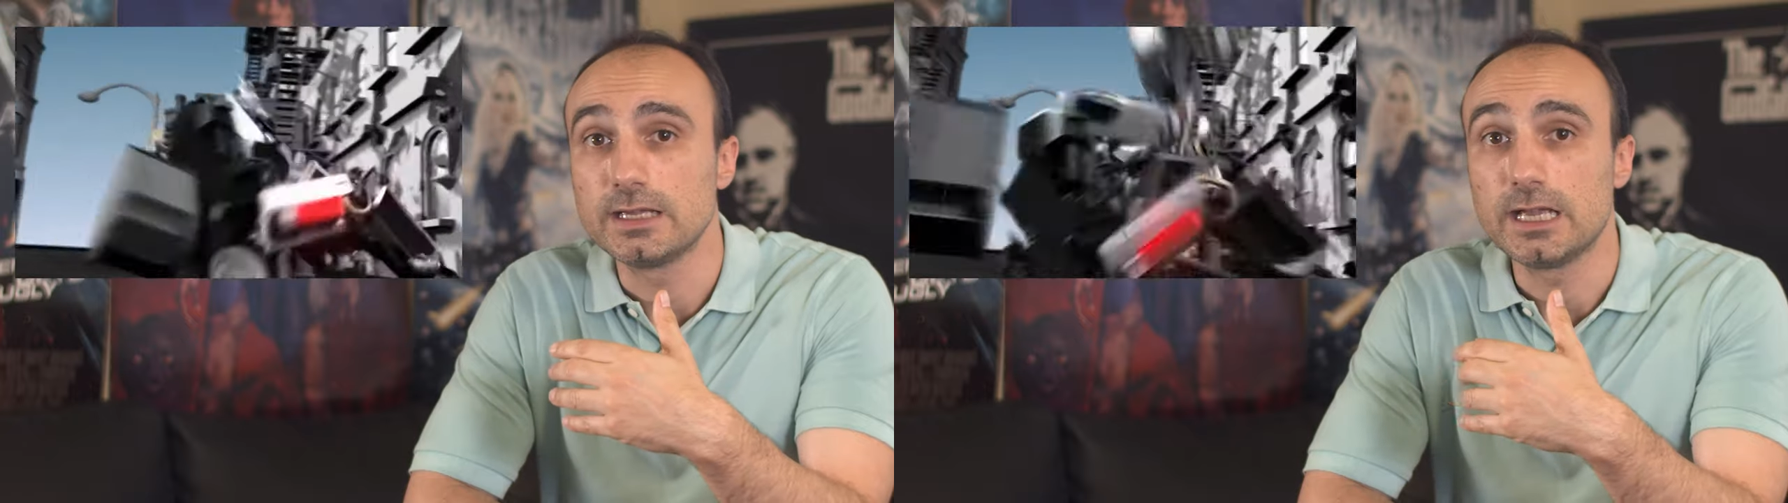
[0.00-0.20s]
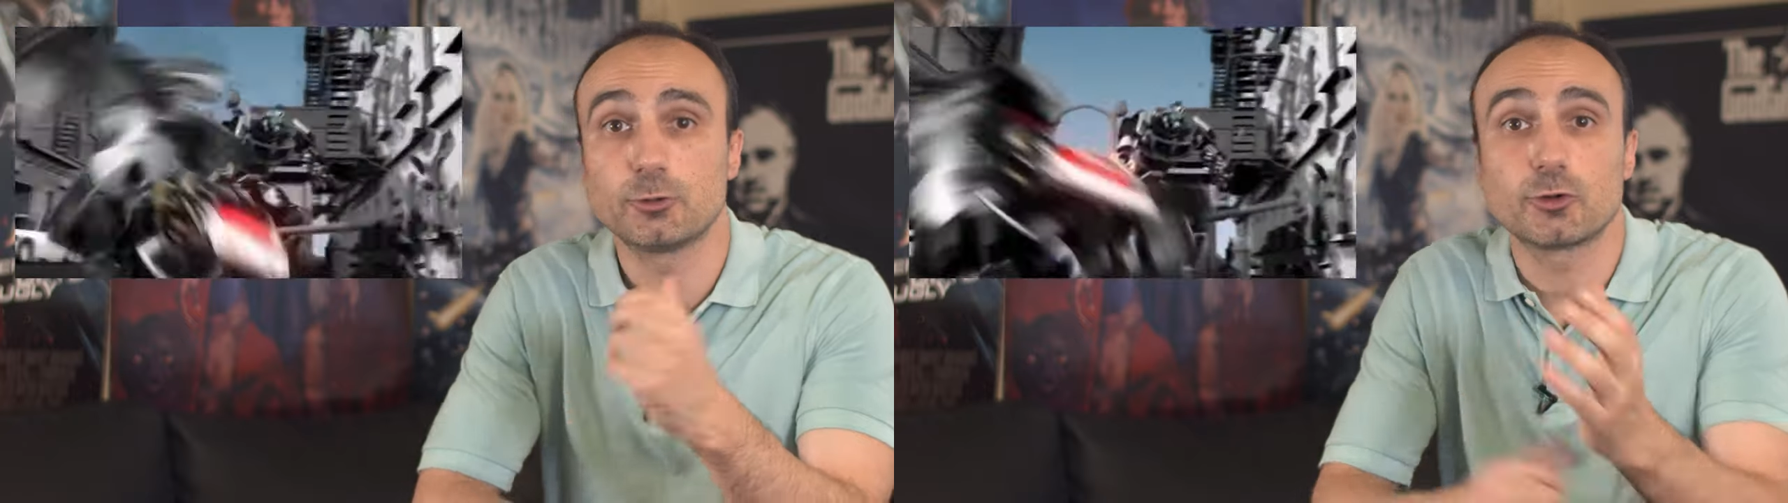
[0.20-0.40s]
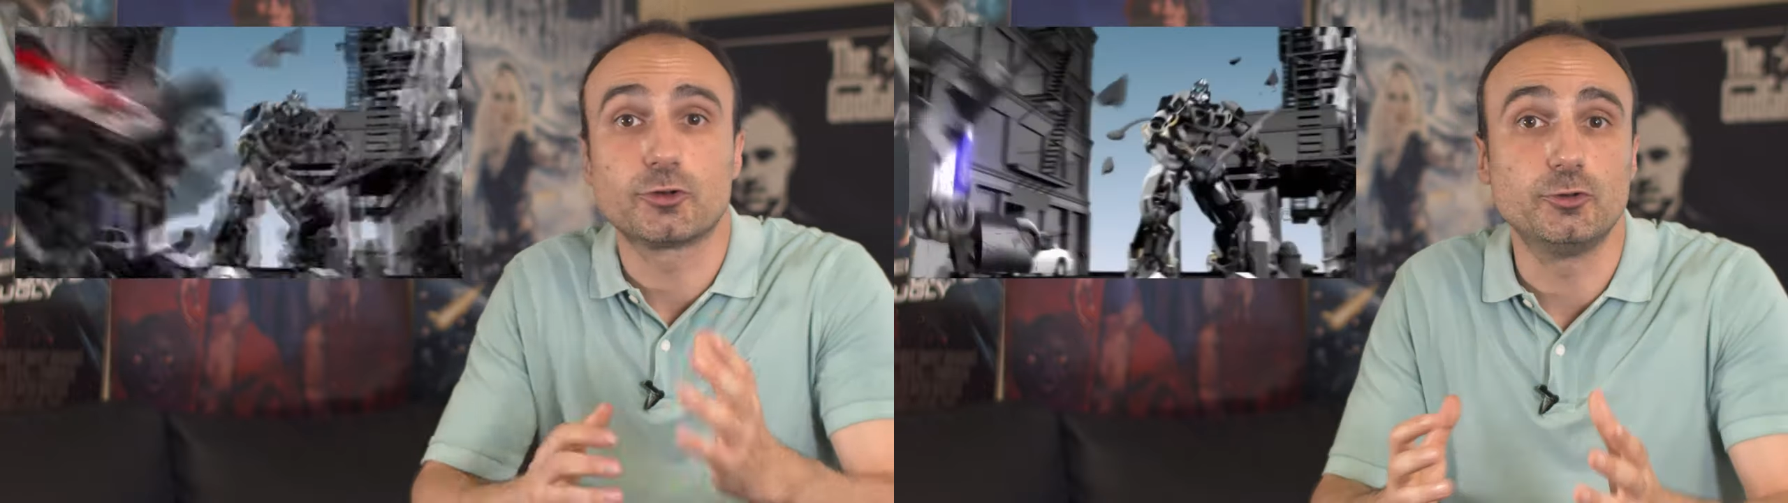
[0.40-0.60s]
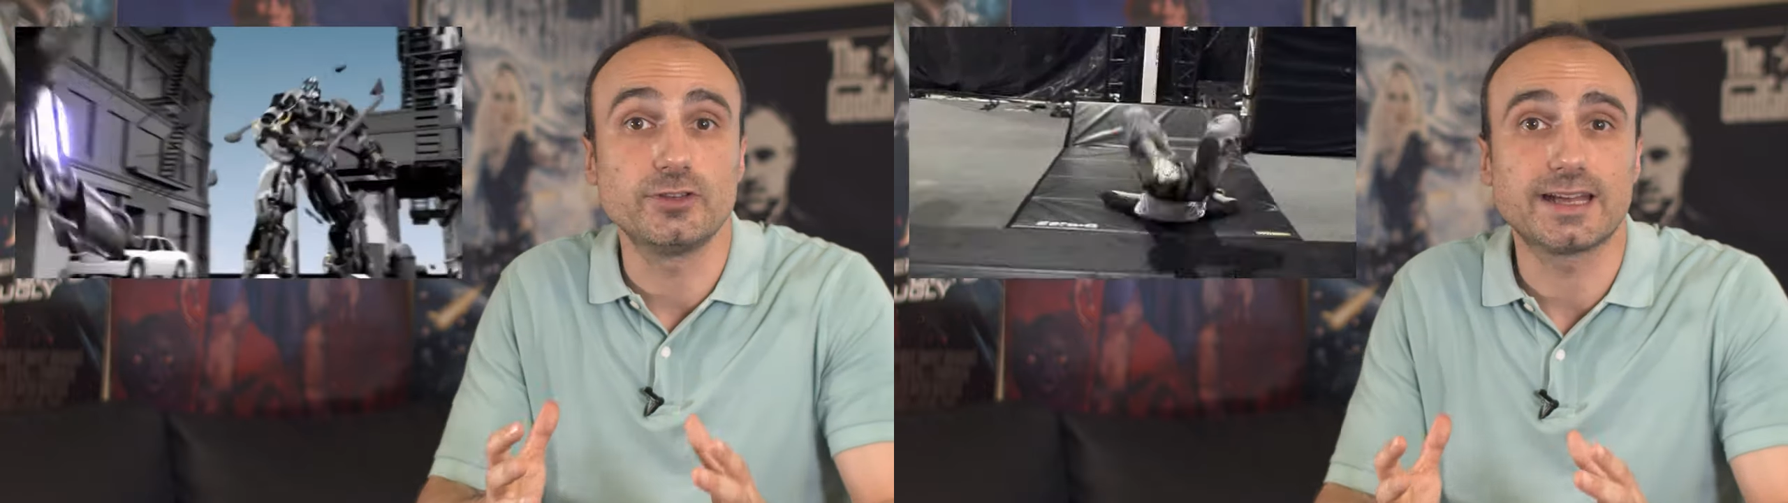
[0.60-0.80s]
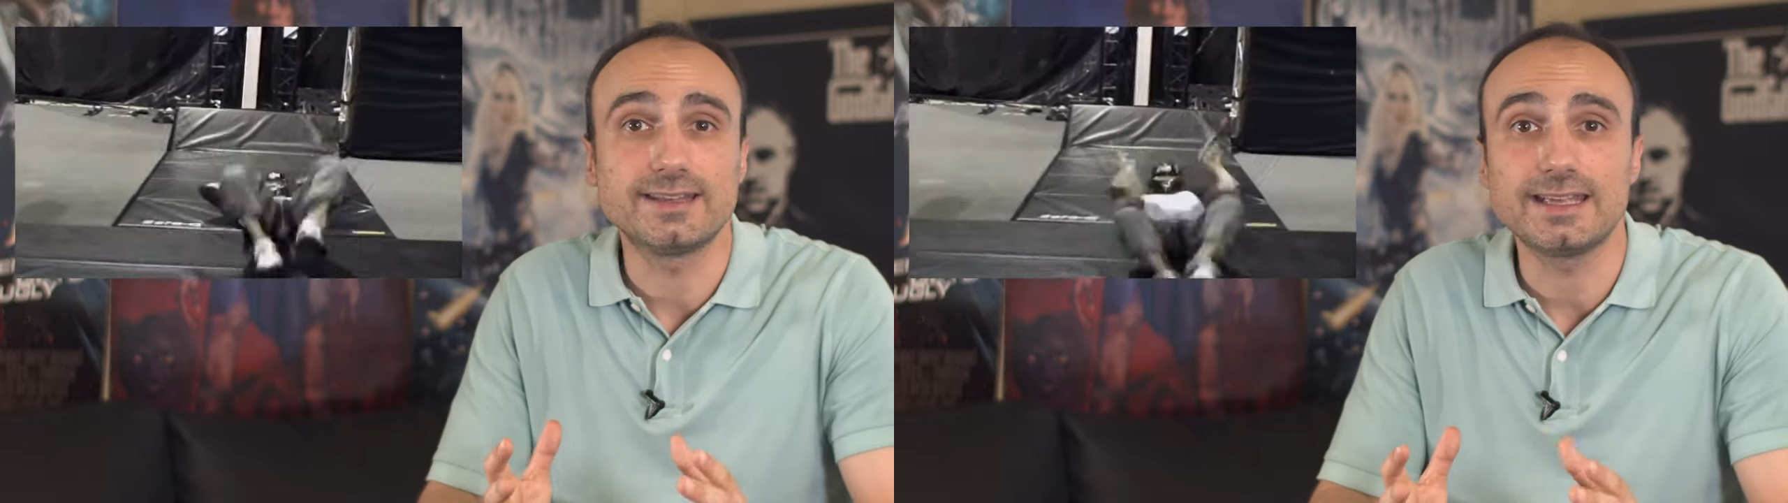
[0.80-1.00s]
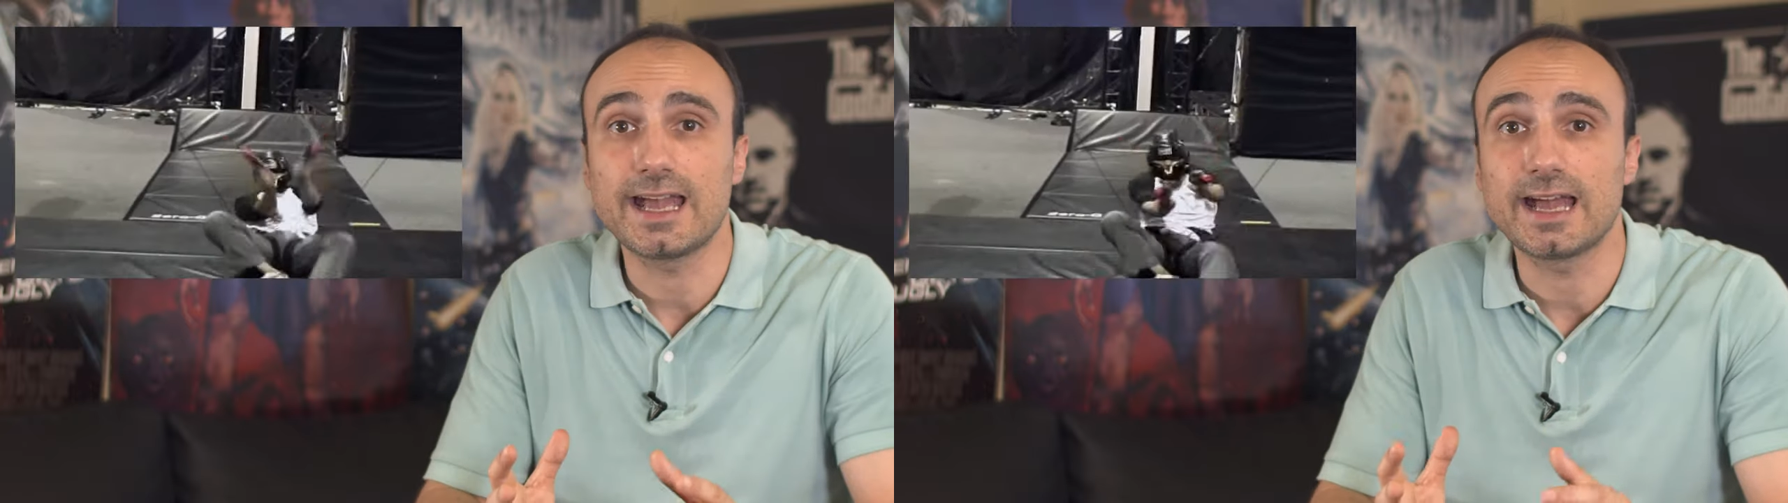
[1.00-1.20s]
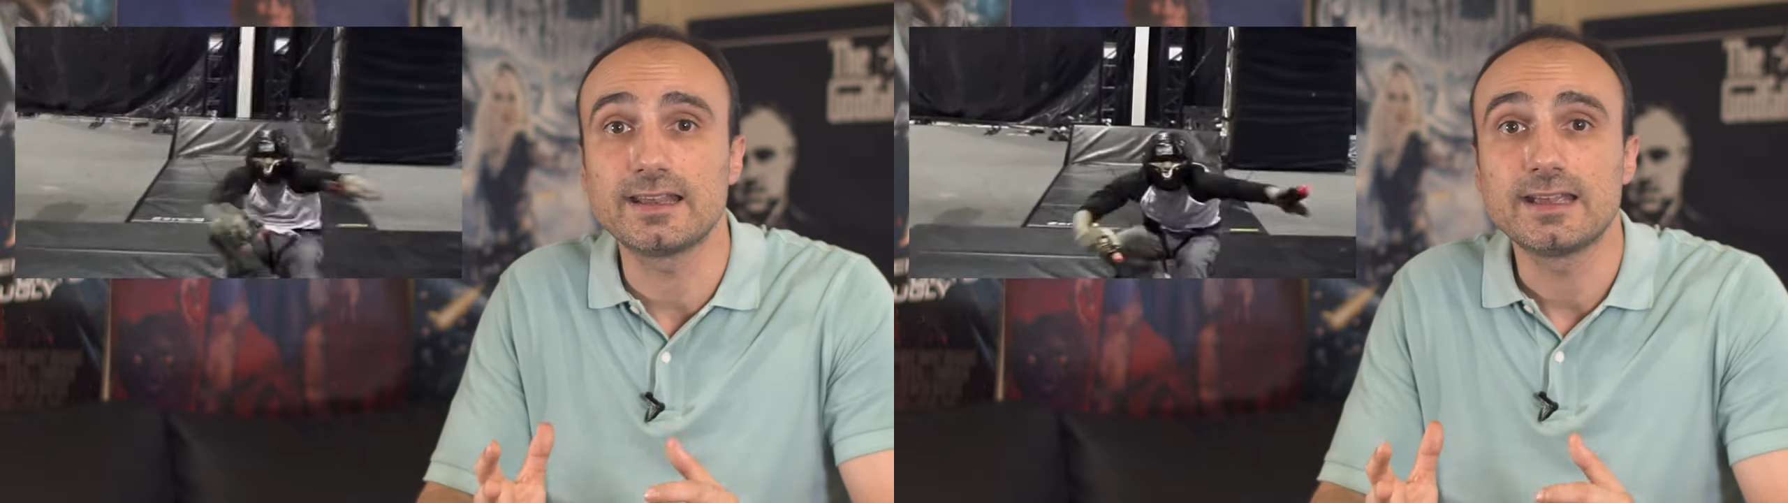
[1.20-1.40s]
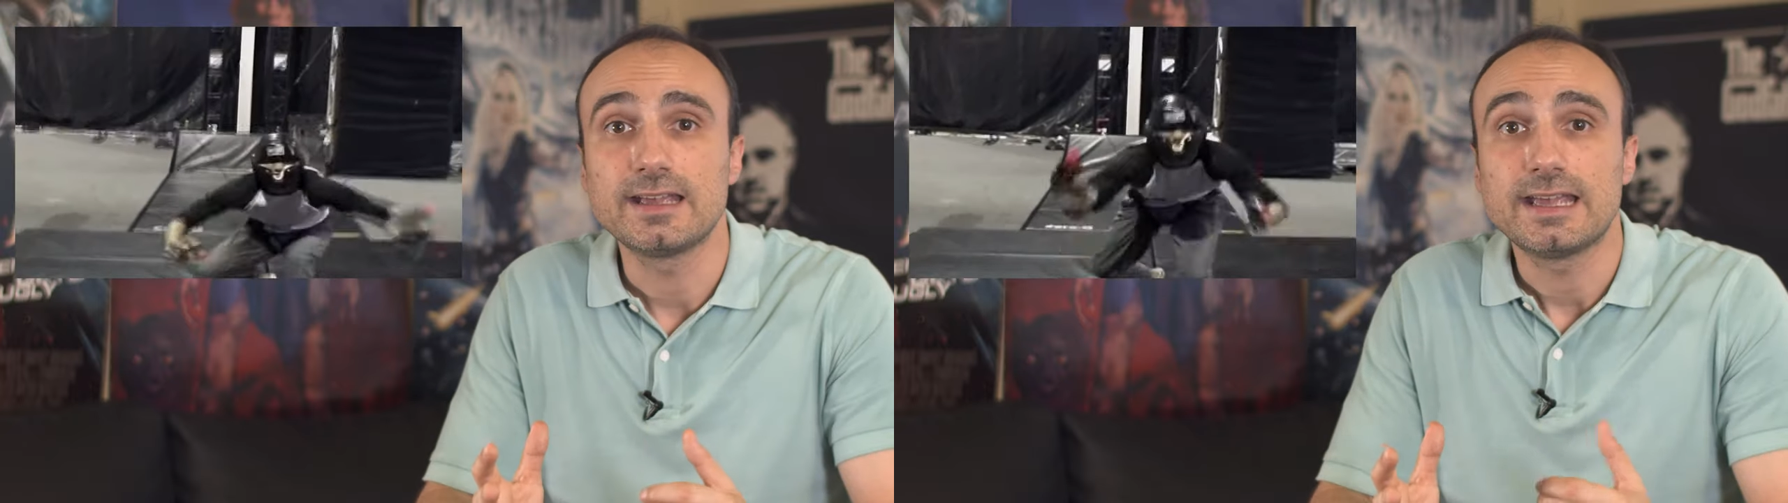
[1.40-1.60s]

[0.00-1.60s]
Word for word: In order to do that, they had